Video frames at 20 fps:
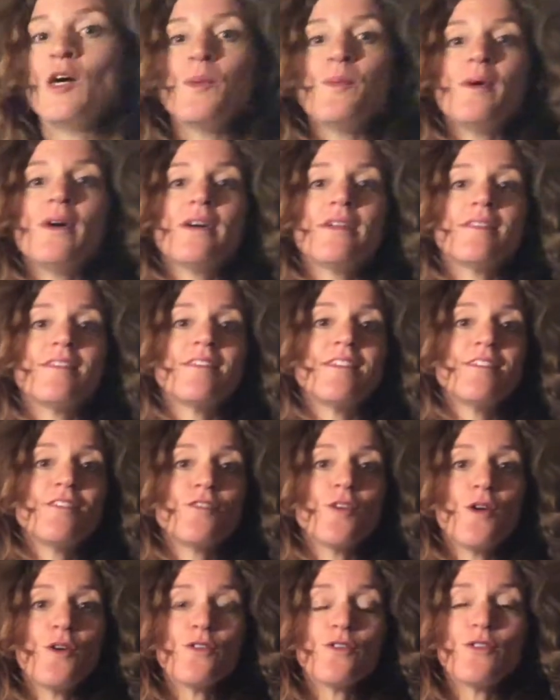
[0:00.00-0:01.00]
but it's
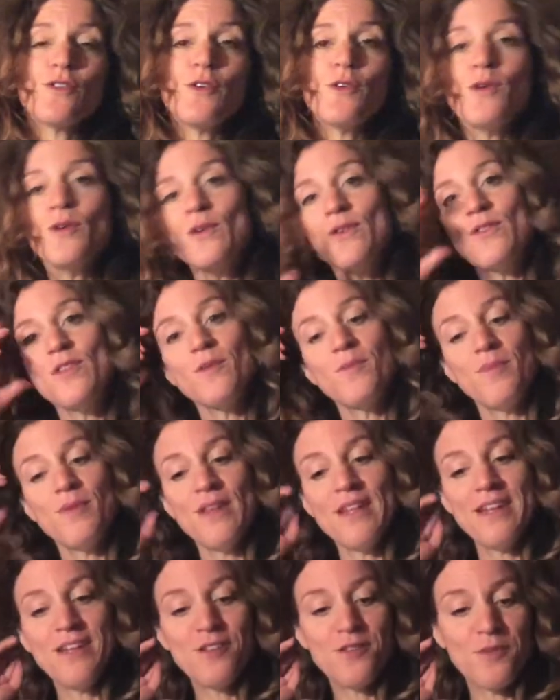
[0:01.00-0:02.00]
also the
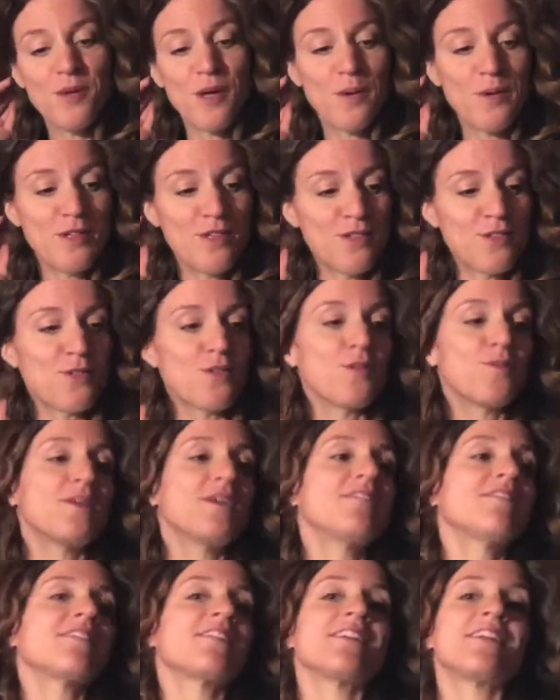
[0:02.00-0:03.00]
place where we store
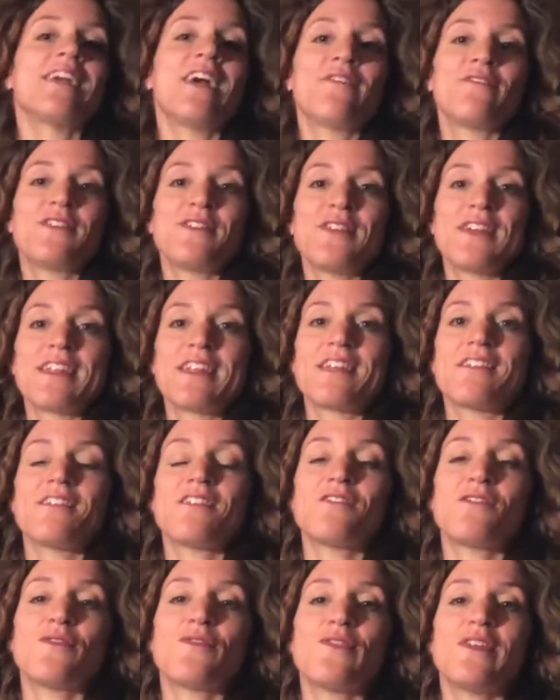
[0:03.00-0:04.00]
basically everything that
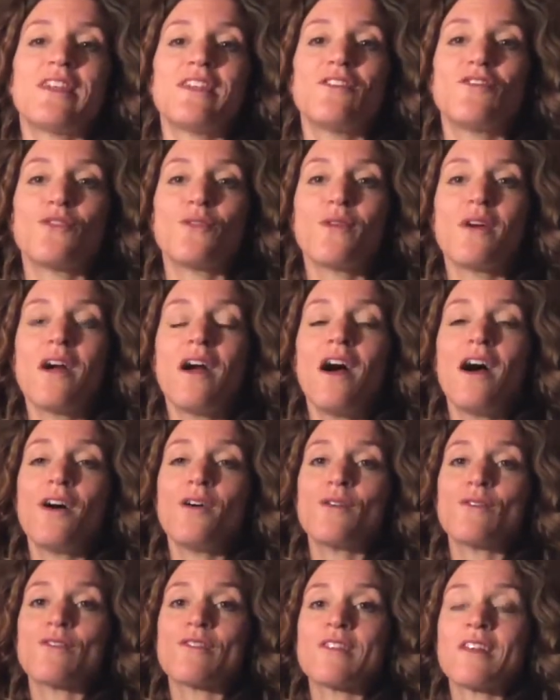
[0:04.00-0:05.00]
doesn't fit into our
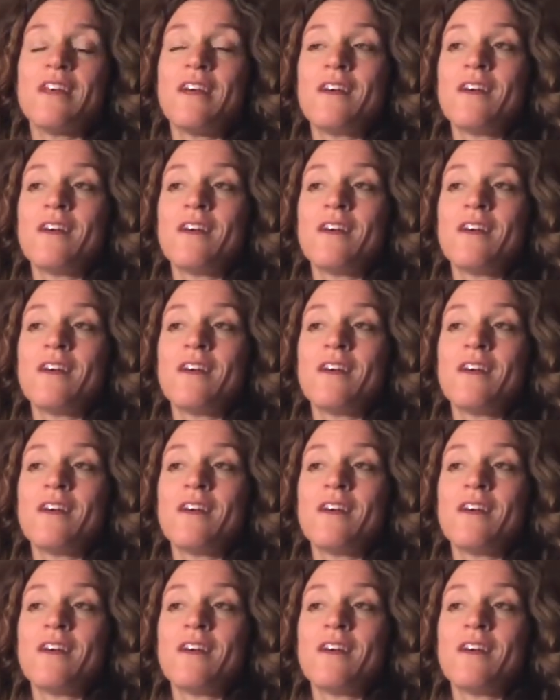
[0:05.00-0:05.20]
house.